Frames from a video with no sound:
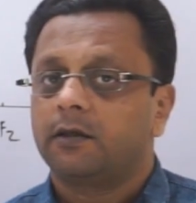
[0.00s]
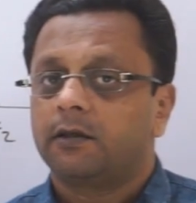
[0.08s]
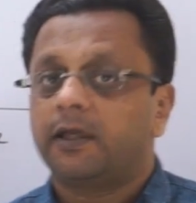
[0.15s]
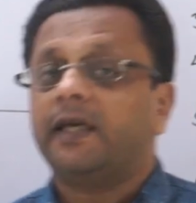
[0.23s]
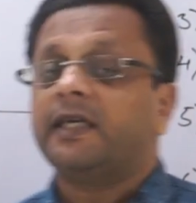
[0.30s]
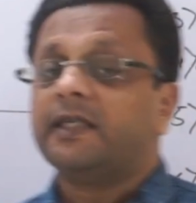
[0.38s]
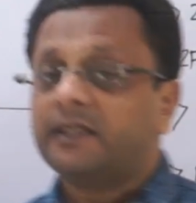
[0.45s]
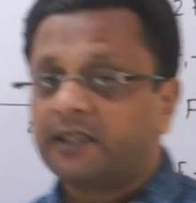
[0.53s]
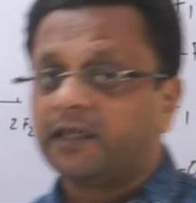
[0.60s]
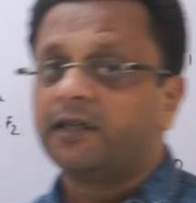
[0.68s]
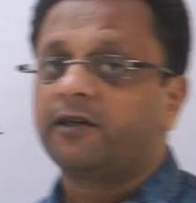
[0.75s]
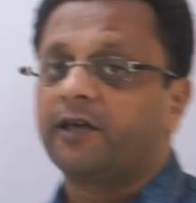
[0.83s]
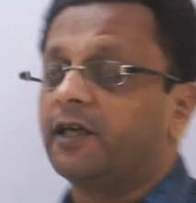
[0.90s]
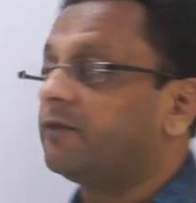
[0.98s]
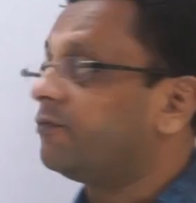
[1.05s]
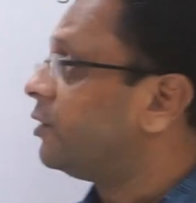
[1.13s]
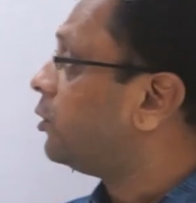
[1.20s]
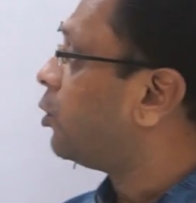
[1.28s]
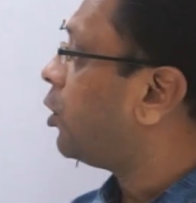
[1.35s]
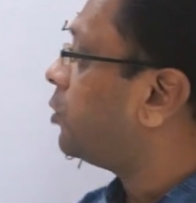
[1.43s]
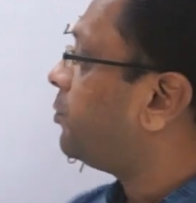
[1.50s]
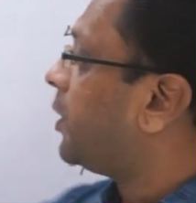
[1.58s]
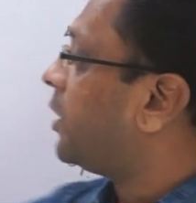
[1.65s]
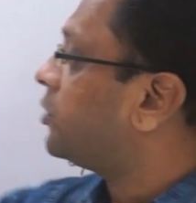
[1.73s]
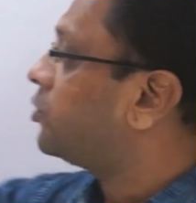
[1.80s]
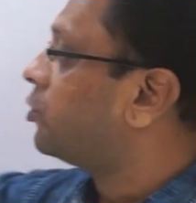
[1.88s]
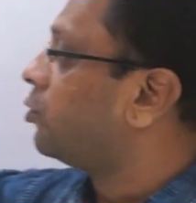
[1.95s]
the incident ray will not
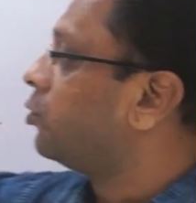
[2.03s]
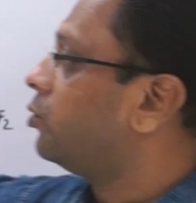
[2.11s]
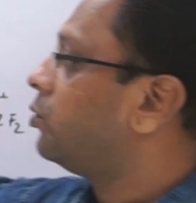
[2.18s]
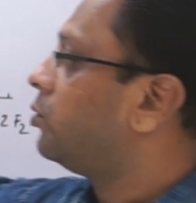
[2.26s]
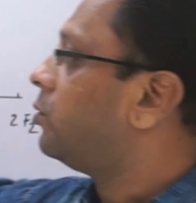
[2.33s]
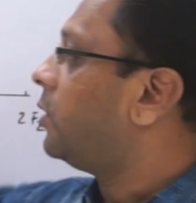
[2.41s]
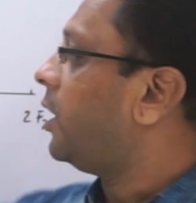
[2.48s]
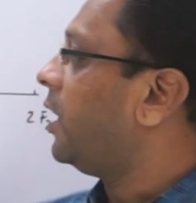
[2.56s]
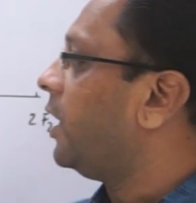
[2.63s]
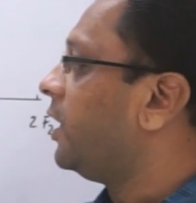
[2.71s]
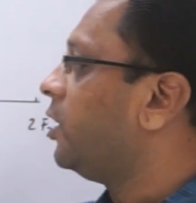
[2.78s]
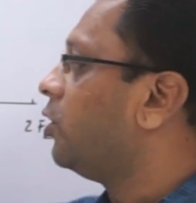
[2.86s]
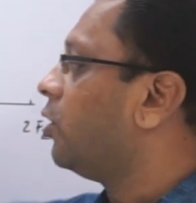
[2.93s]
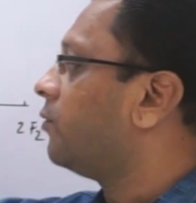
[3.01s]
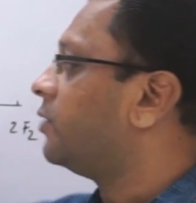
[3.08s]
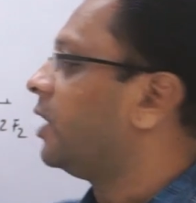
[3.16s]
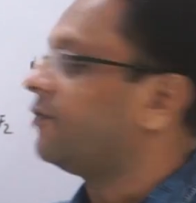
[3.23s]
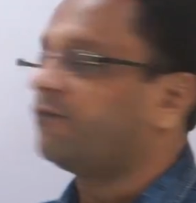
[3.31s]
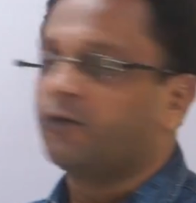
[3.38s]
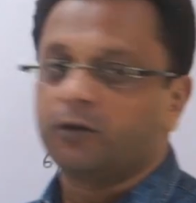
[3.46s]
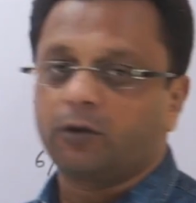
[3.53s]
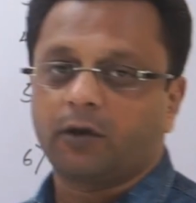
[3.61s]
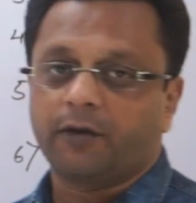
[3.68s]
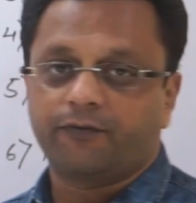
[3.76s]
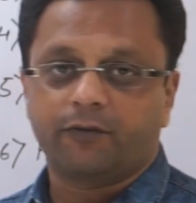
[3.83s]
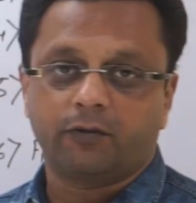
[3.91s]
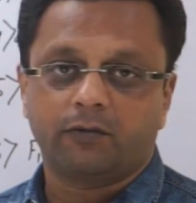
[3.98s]
pass through any of the F1 or
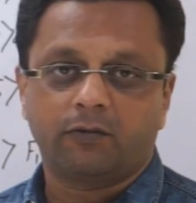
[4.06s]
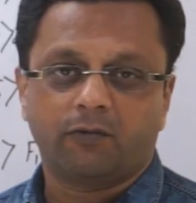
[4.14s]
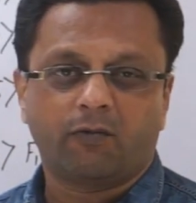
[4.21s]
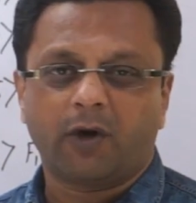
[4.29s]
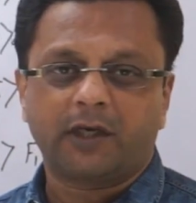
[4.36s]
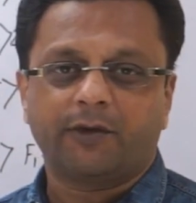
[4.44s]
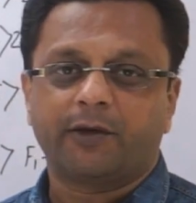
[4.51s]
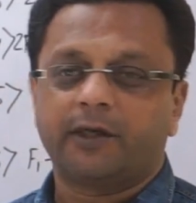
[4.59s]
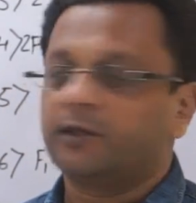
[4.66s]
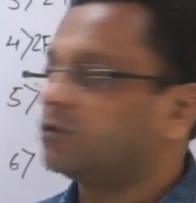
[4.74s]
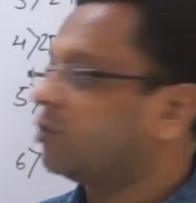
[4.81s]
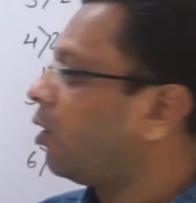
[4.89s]
F2, whatever it is.